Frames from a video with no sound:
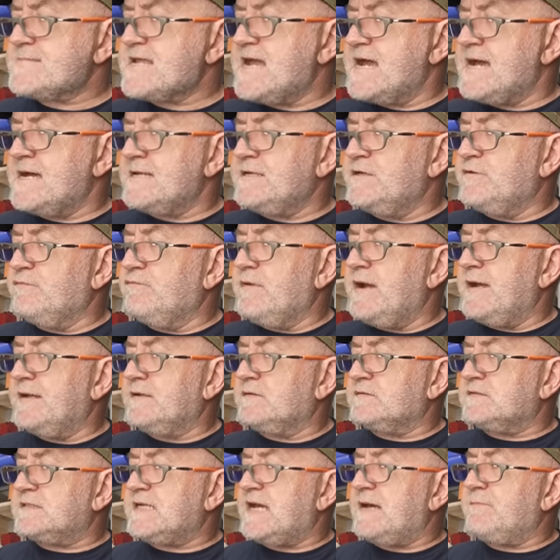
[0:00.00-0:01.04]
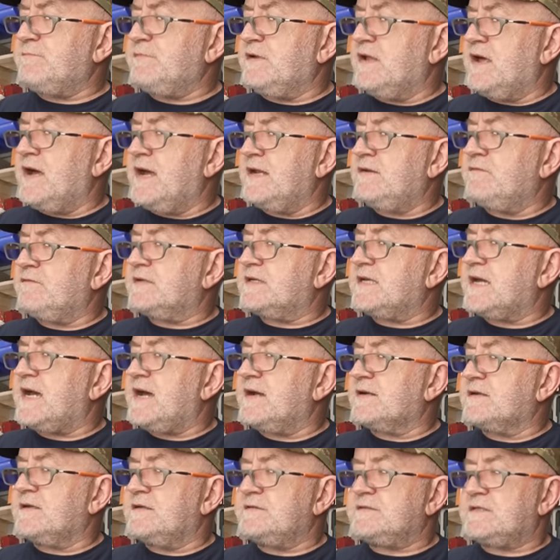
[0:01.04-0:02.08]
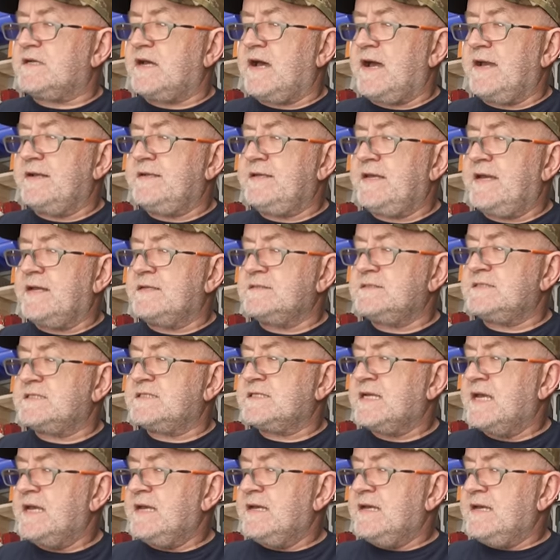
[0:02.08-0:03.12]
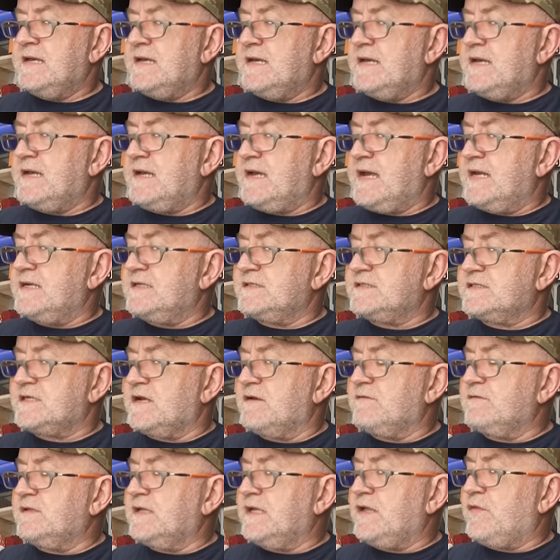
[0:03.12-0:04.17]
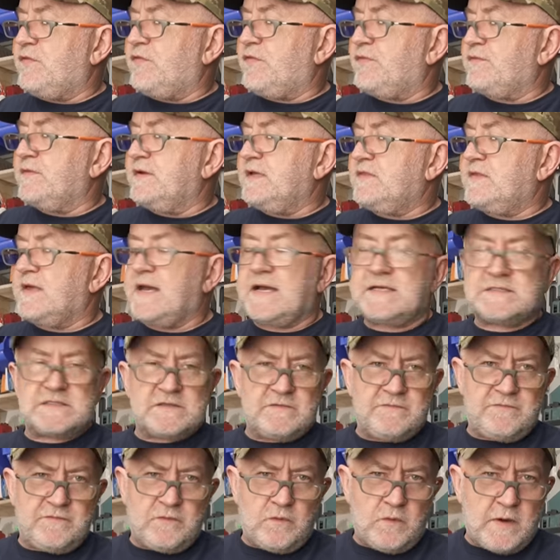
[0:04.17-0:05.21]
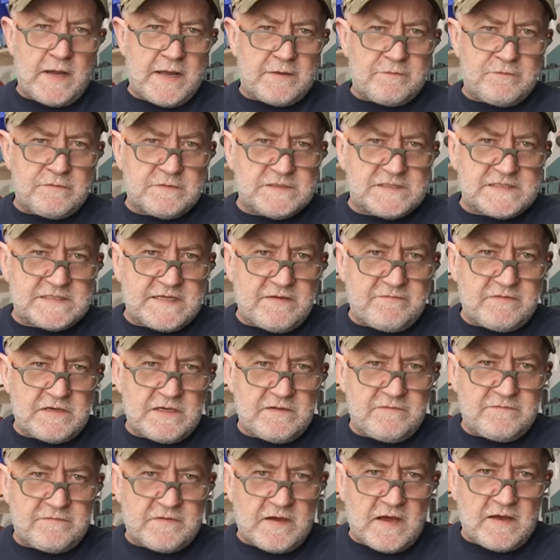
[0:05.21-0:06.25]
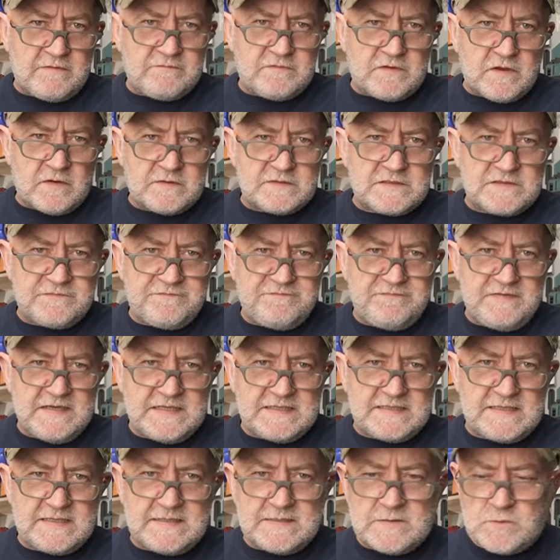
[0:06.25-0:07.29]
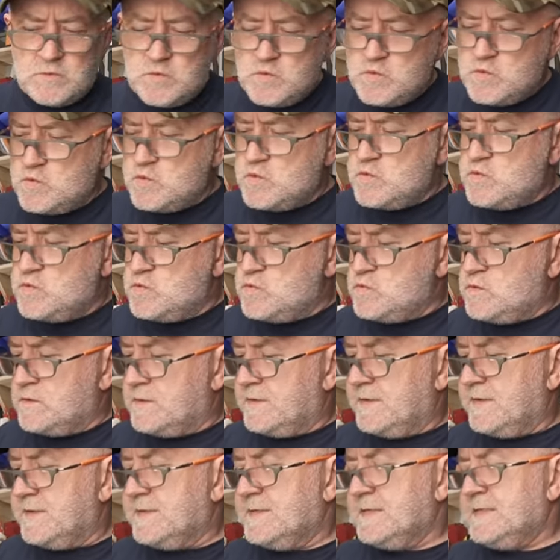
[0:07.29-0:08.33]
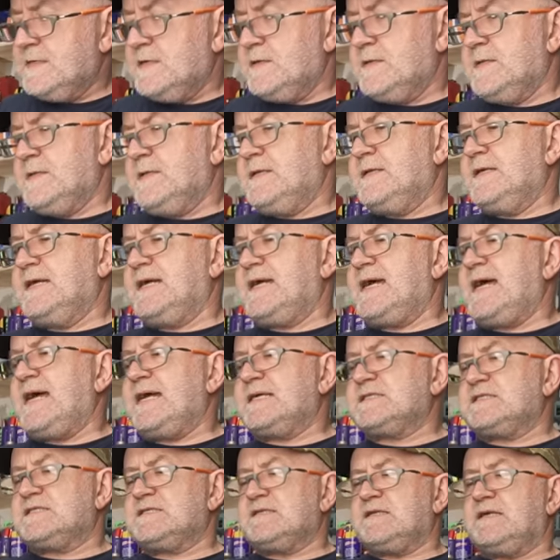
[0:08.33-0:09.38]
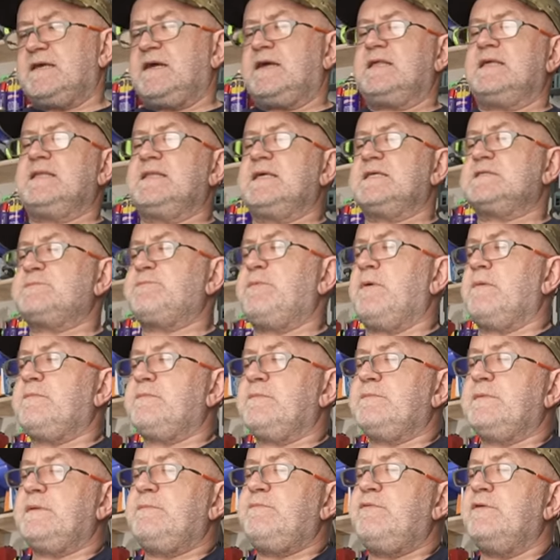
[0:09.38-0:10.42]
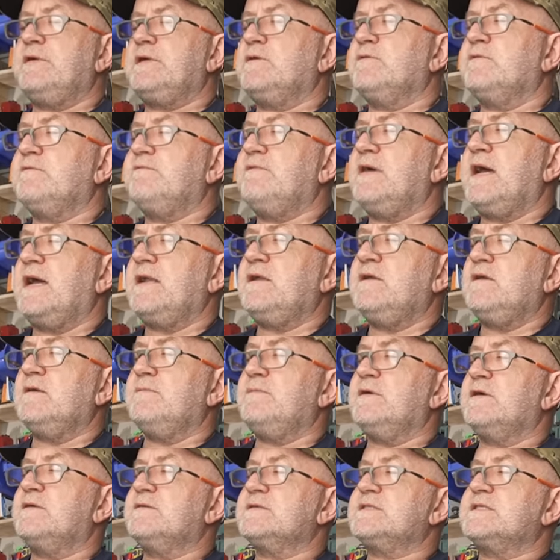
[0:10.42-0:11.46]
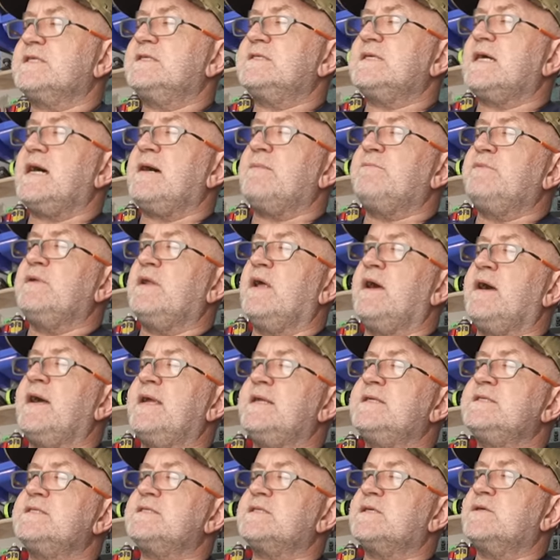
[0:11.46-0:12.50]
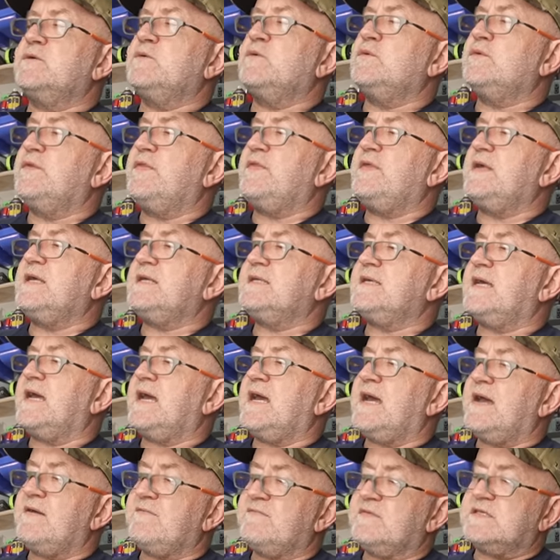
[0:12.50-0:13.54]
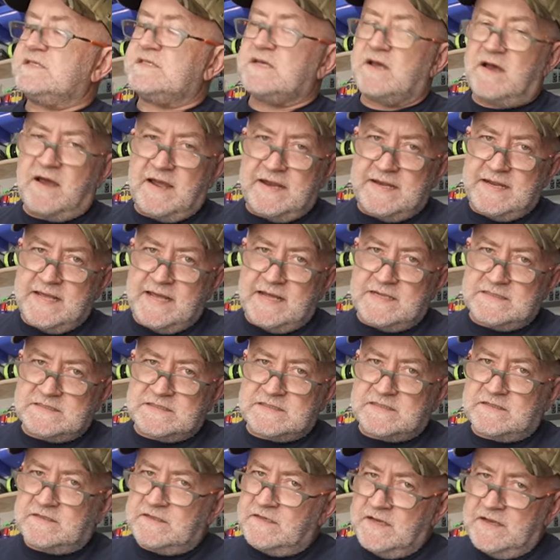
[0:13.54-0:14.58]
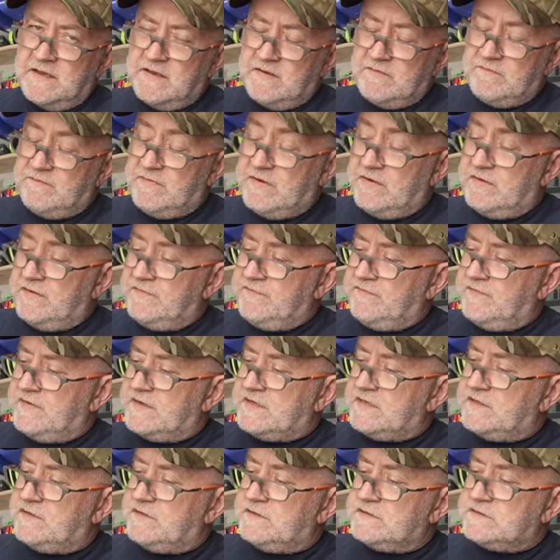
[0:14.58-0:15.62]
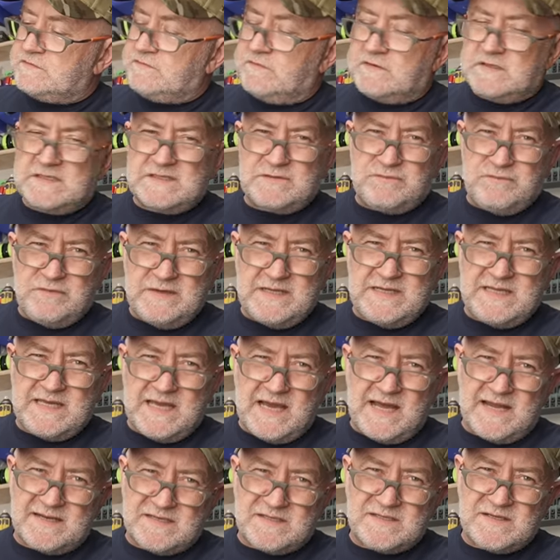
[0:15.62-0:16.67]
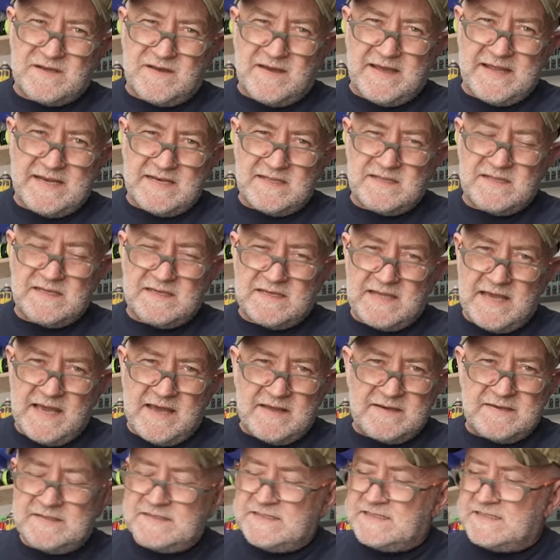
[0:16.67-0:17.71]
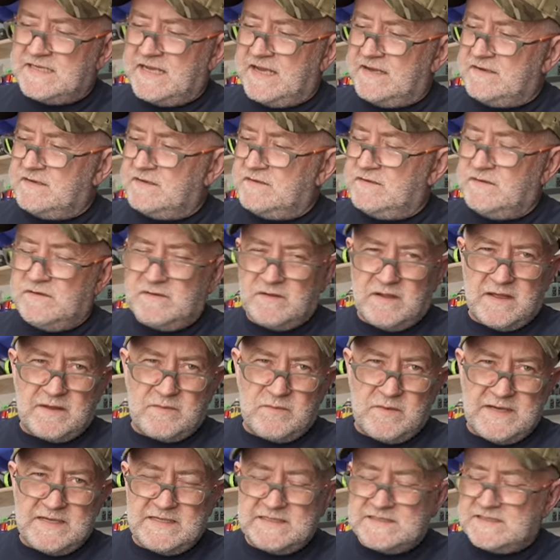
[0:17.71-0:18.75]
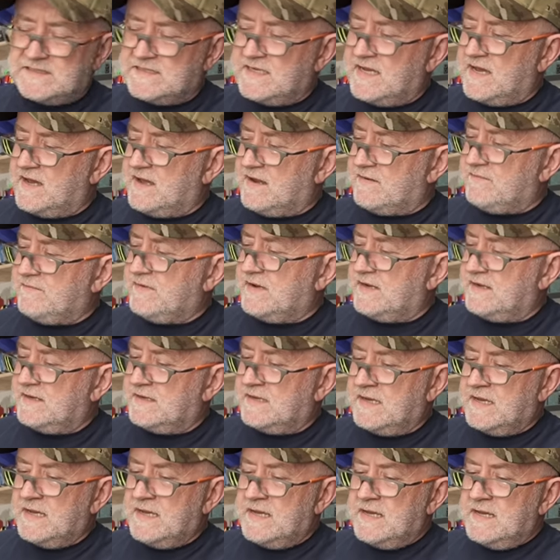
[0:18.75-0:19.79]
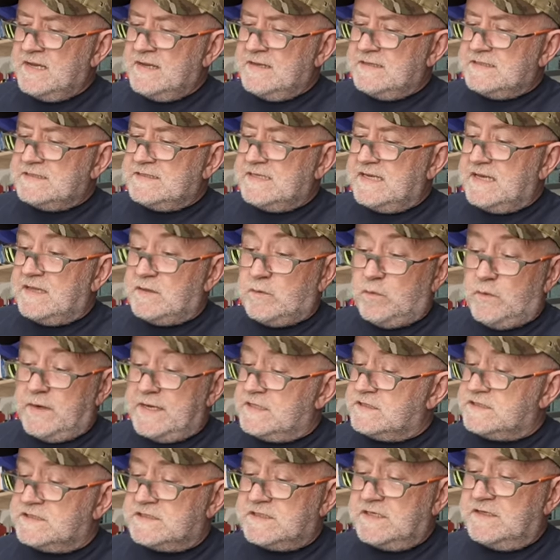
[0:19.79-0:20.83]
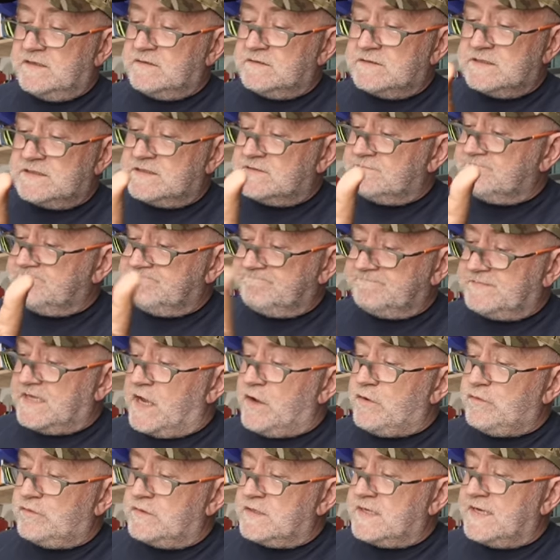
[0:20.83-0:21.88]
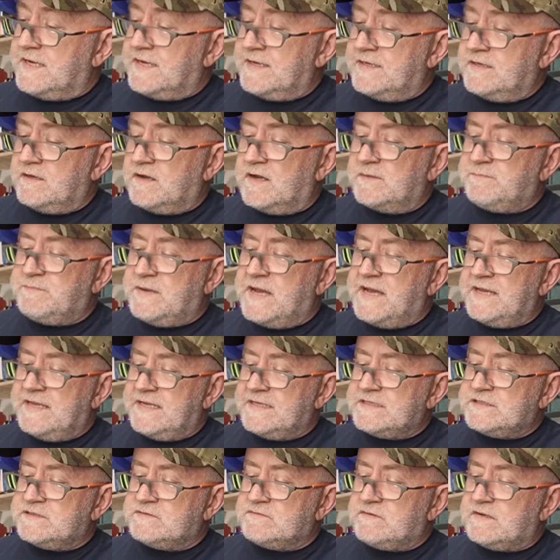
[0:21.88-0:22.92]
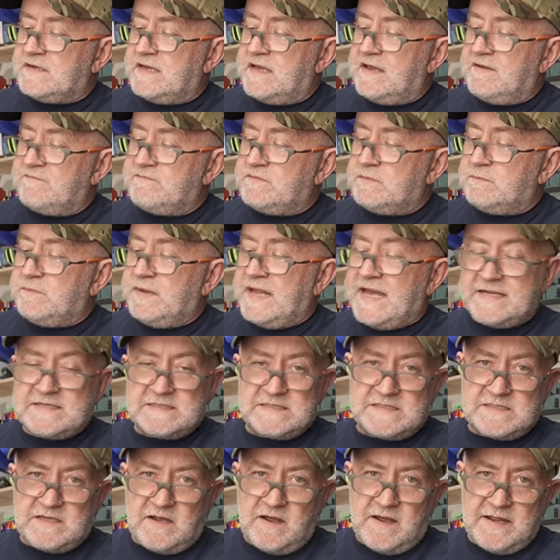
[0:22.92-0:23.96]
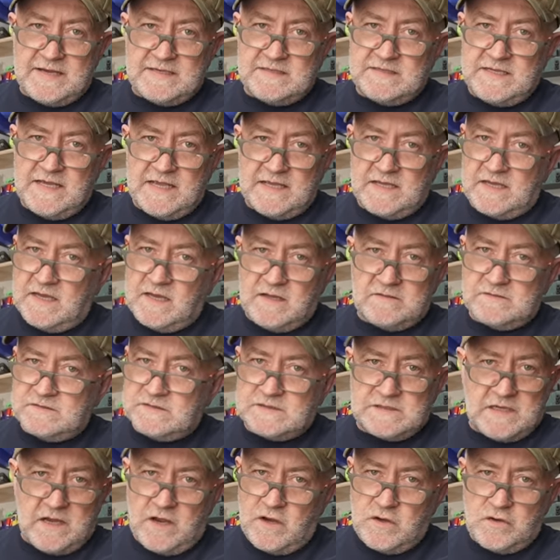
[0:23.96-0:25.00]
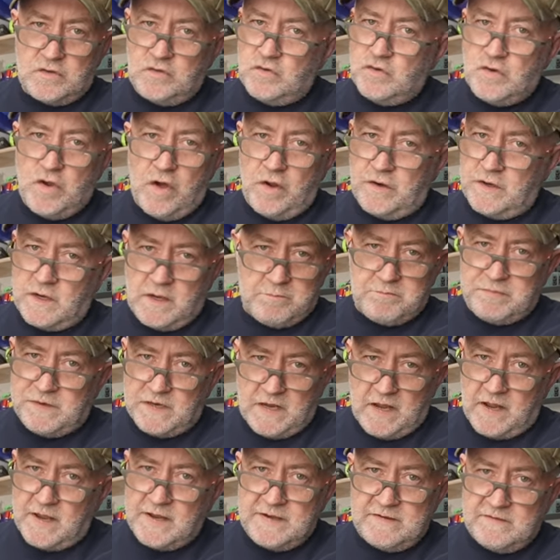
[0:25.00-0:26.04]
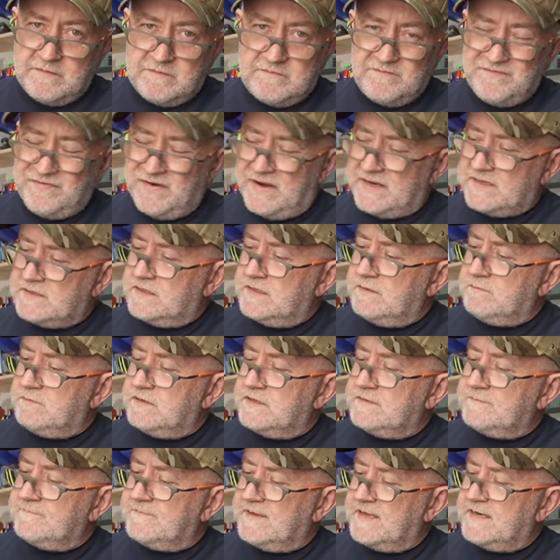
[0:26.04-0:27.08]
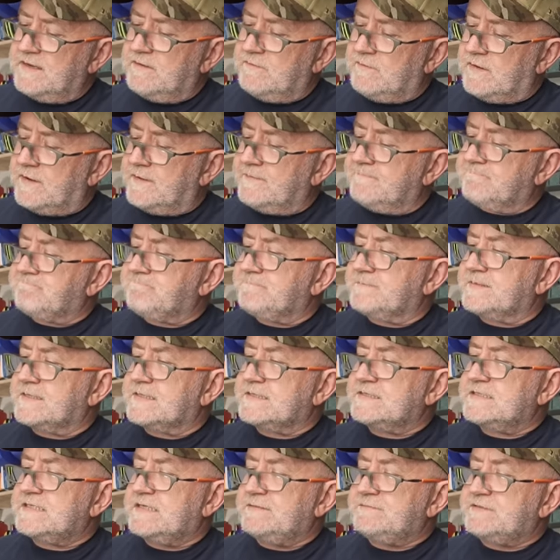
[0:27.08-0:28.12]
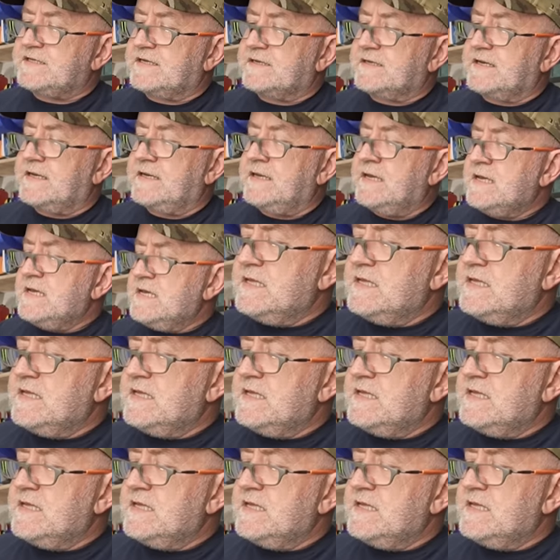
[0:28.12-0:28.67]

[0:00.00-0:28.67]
Under rail tub liner and cargo tie downs. And it's only $3,475 fitted. Ooh. Actually, I think that's probably pretty good value because the tub line is a good thing to have. The tie downs are very friggin' useful. It's really hard to tie anything down in a standard ute. Like, where do you start, right? The weather shields, okay. I'd pay extra to have the black side decals not applied, frankly. But anyway, seems okay.